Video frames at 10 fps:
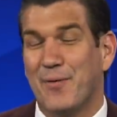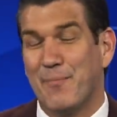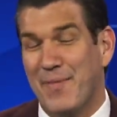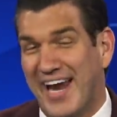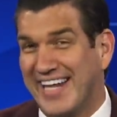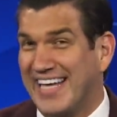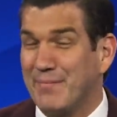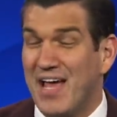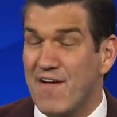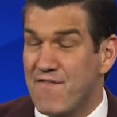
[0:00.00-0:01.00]
man, Akeem,
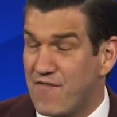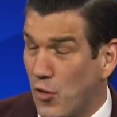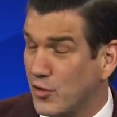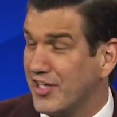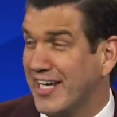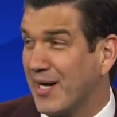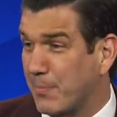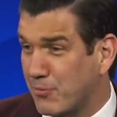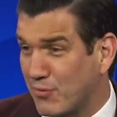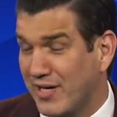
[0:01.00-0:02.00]
they have folded in a
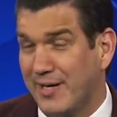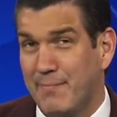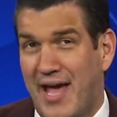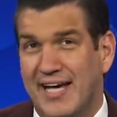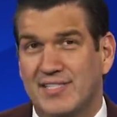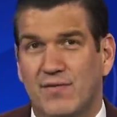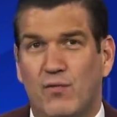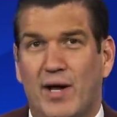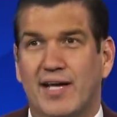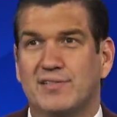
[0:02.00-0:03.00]
pretty massive
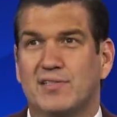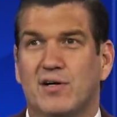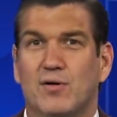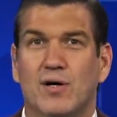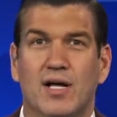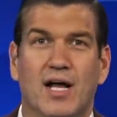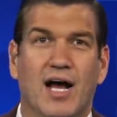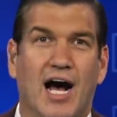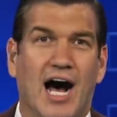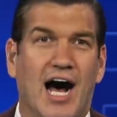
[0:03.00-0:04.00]
way. So,
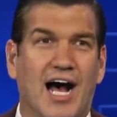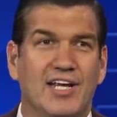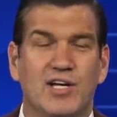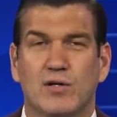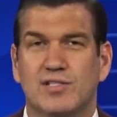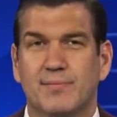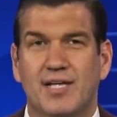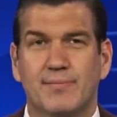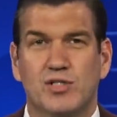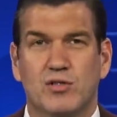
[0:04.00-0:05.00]
uh, you know,
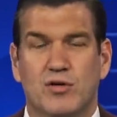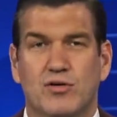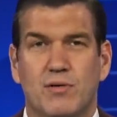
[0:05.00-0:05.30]
sometimes you learn